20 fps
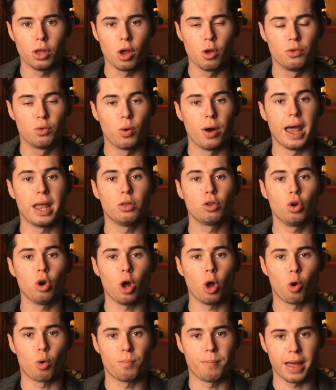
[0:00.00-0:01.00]
can also add your
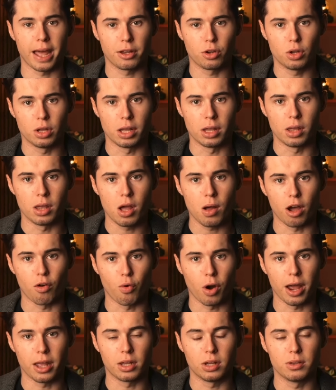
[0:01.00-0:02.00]
own manually by
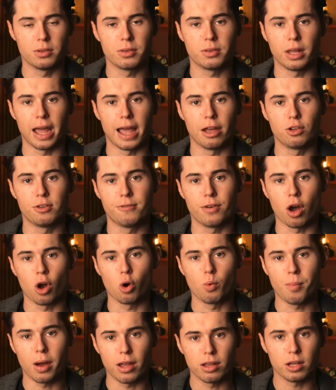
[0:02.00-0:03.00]
writing a slash
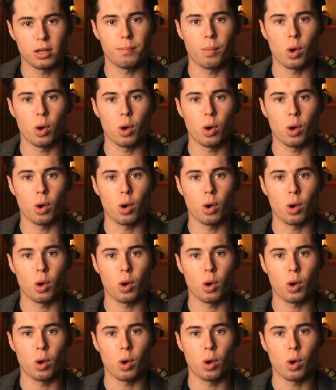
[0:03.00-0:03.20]
followed by the